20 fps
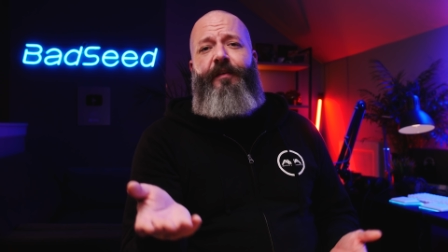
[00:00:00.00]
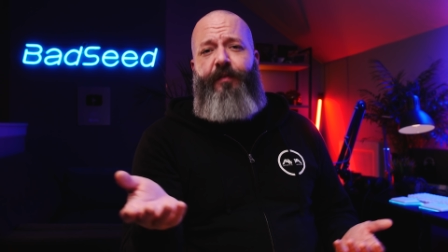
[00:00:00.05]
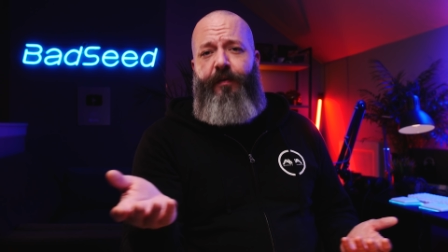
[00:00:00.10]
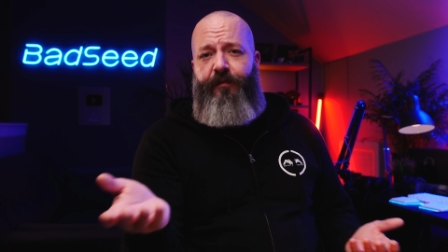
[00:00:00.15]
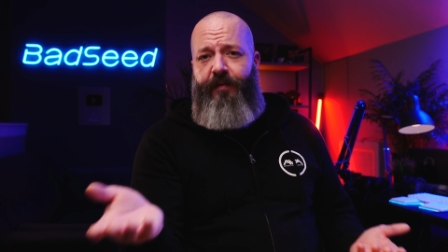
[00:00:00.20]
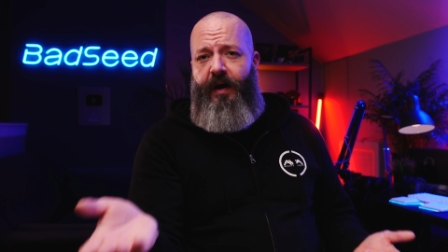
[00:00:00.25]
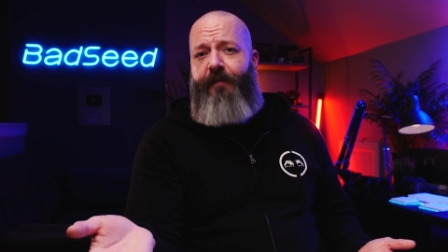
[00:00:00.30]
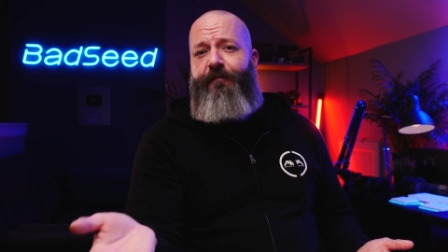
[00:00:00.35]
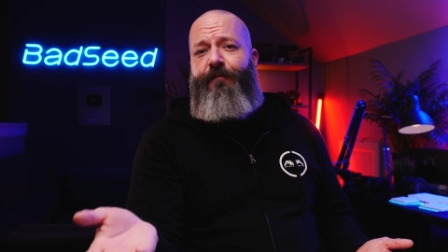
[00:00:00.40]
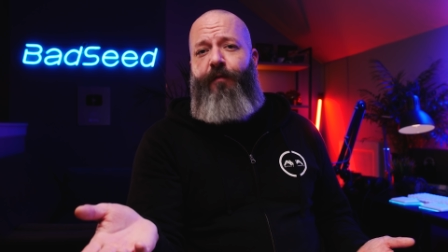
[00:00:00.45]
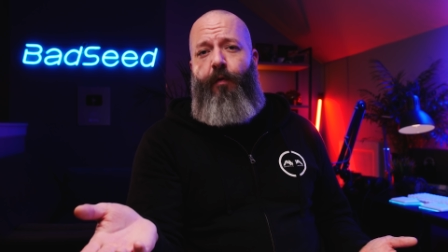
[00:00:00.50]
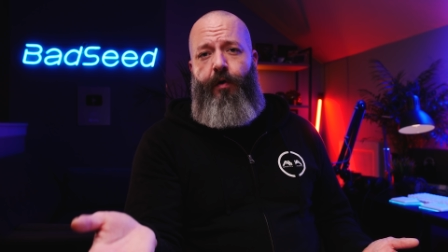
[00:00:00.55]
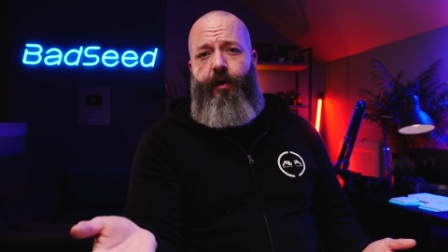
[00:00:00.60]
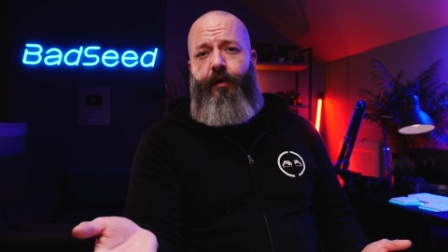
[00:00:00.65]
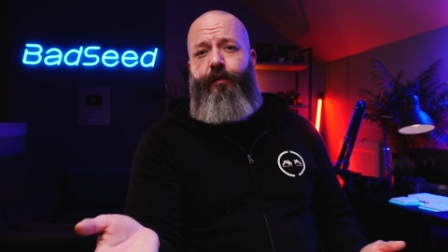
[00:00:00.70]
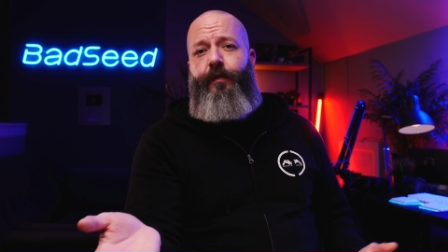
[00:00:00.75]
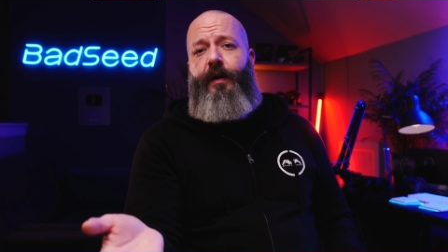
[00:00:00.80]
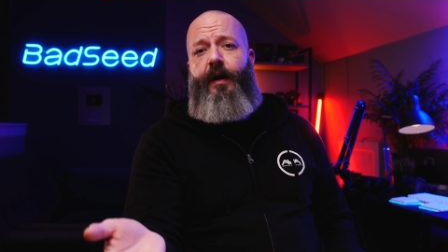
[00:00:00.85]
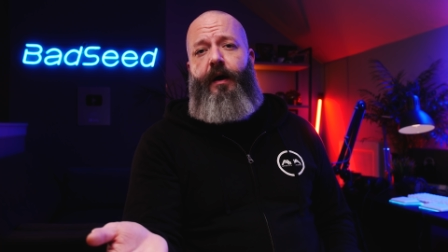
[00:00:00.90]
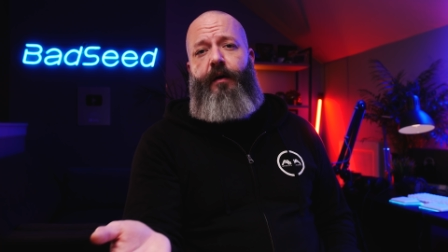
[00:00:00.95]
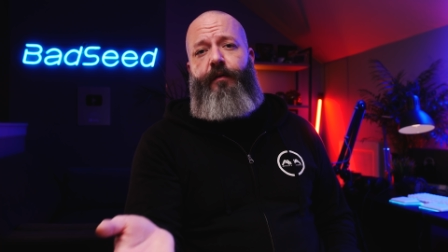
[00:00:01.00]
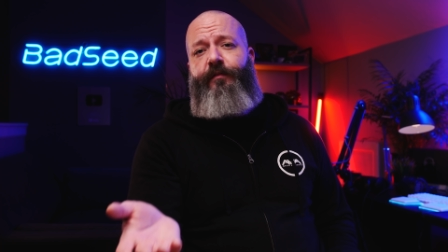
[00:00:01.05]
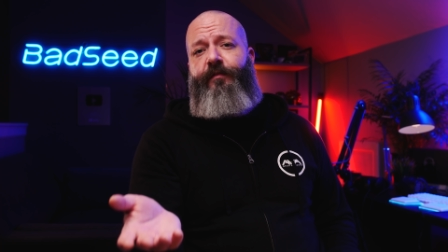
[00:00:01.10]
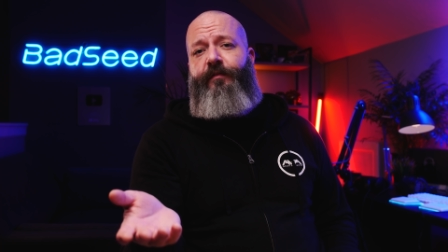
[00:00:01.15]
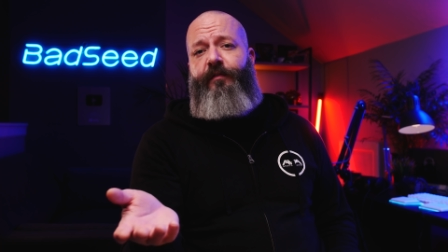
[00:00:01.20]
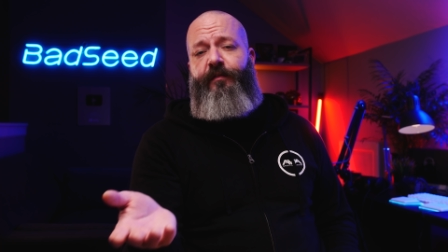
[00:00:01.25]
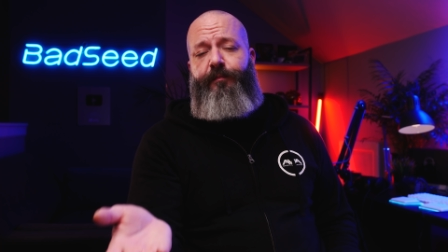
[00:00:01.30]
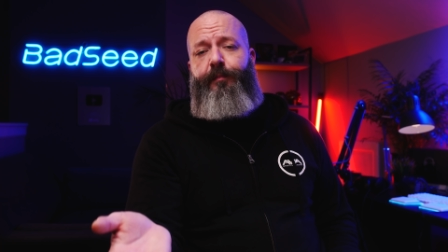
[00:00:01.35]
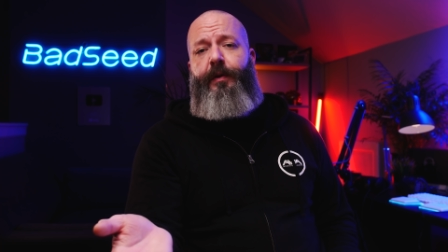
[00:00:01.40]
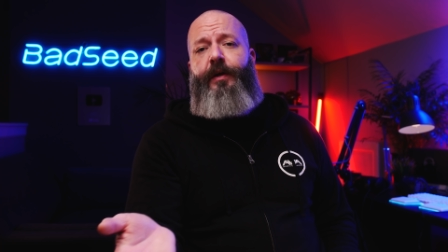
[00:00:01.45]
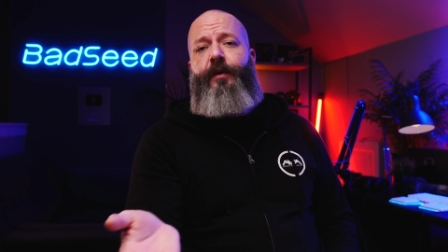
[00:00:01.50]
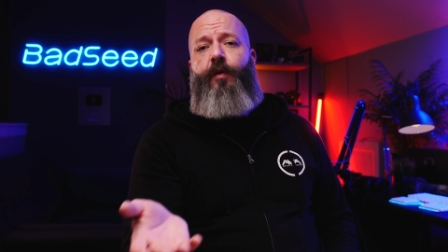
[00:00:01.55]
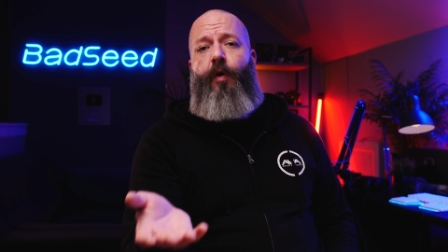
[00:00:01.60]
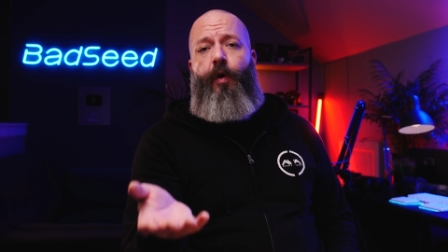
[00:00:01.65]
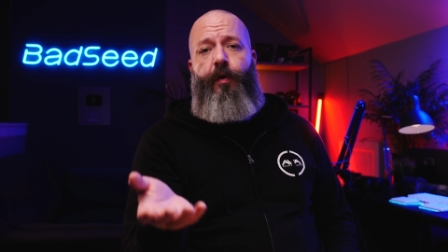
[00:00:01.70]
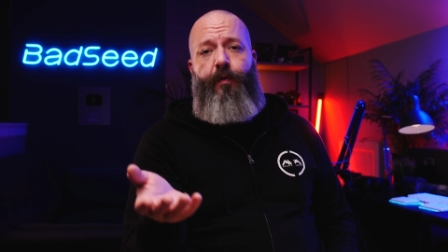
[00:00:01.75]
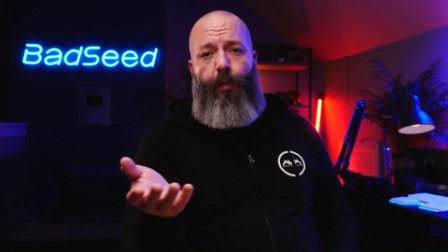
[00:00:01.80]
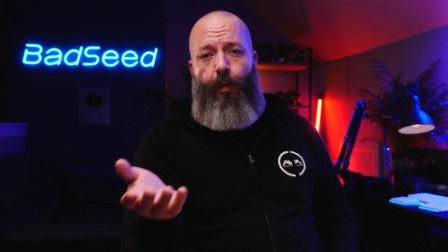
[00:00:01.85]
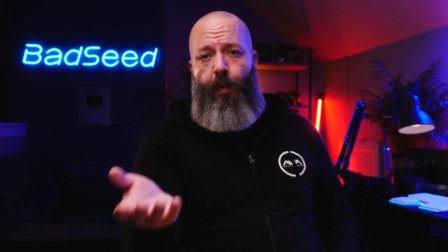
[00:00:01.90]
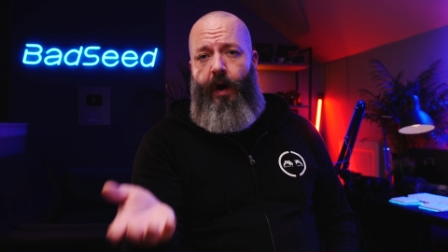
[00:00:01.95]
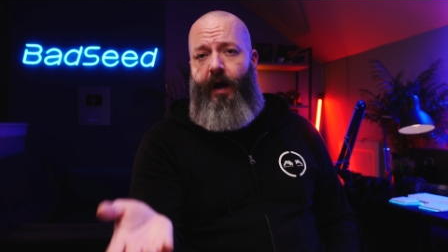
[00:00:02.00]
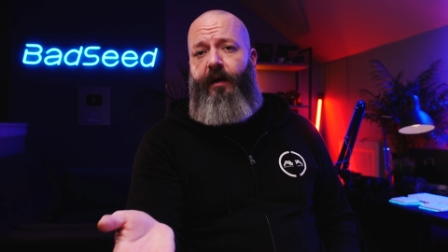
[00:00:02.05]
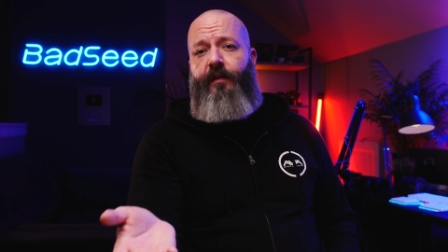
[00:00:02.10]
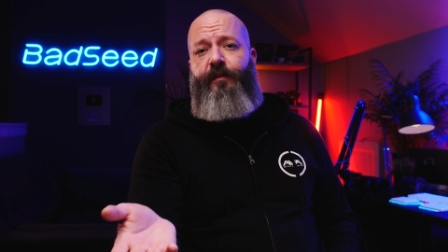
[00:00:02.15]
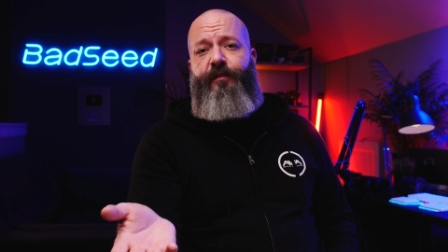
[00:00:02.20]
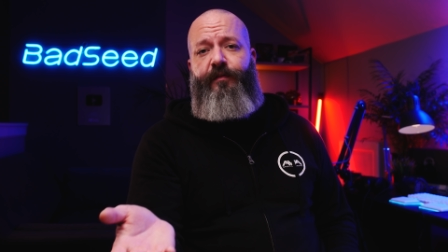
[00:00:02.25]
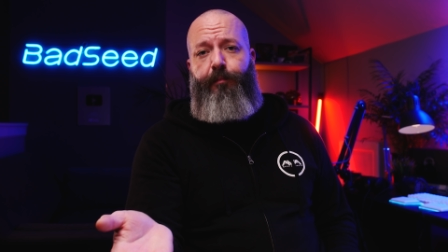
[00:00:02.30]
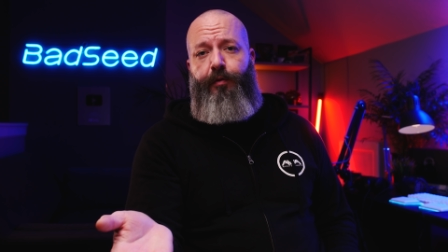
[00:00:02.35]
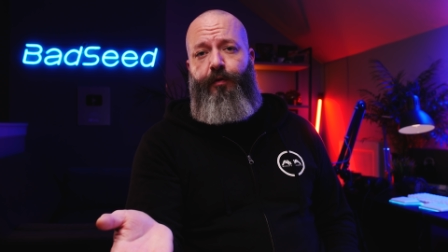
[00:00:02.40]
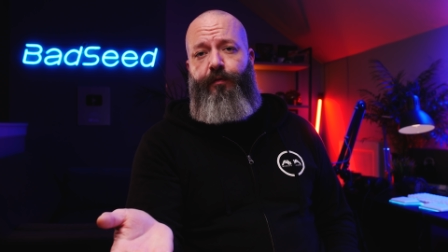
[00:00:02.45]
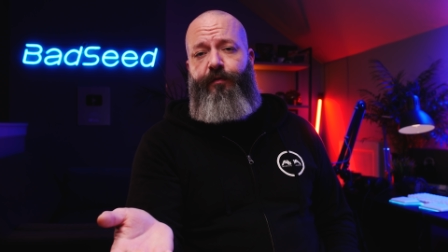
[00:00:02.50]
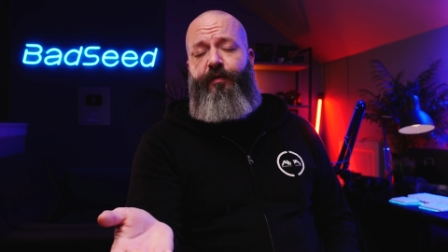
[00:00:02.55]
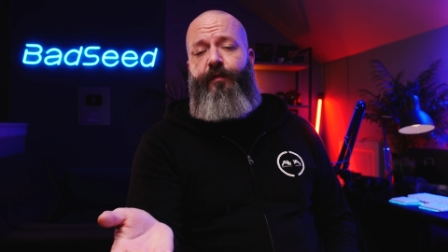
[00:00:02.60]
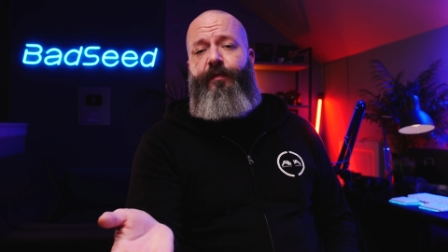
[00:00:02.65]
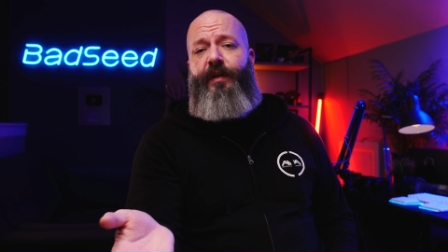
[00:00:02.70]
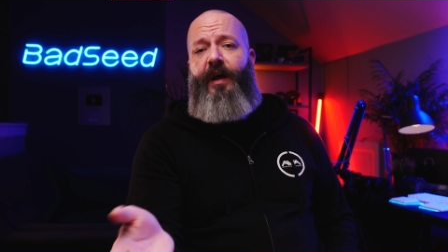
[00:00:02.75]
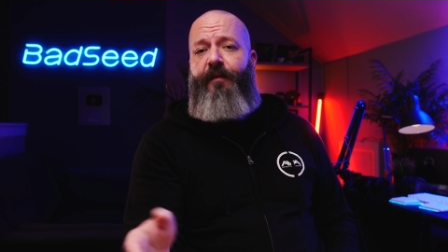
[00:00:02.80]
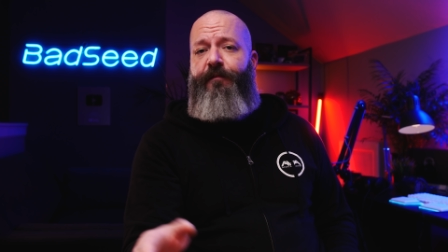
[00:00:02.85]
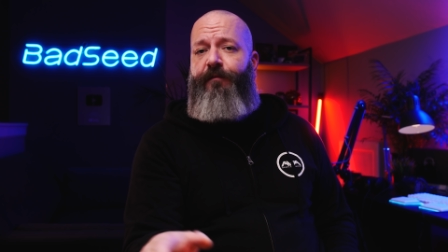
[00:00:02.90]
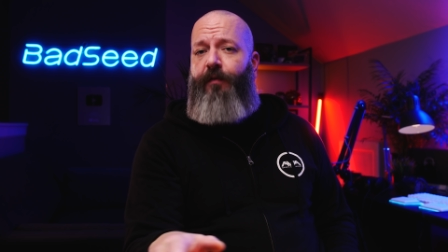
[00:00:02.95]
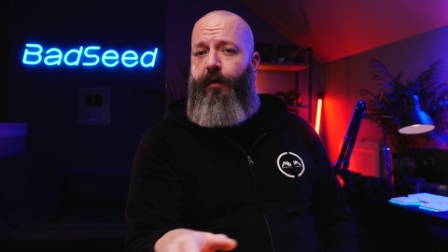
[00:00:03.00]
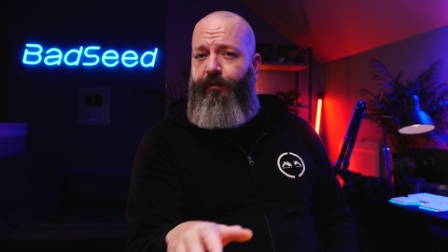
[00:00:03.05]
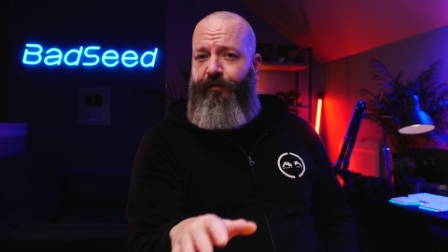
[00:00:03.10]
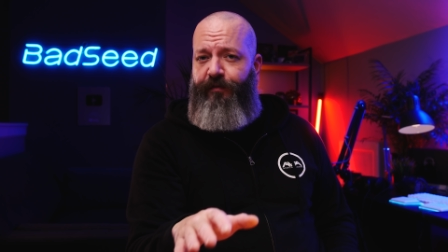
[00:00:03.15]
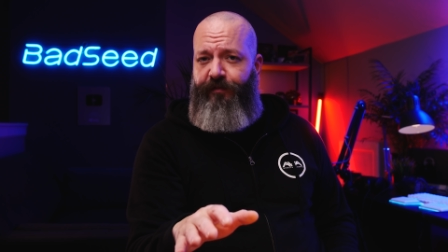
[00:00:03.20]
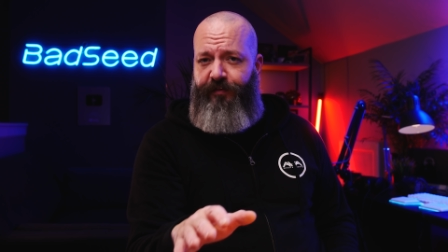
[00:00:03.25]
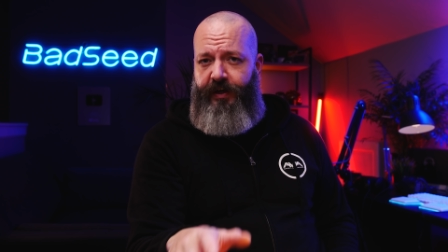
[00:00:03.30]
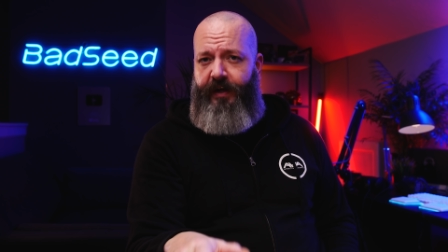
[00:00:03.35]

if you've got $400 to spend on wireless Bluetooth headphones,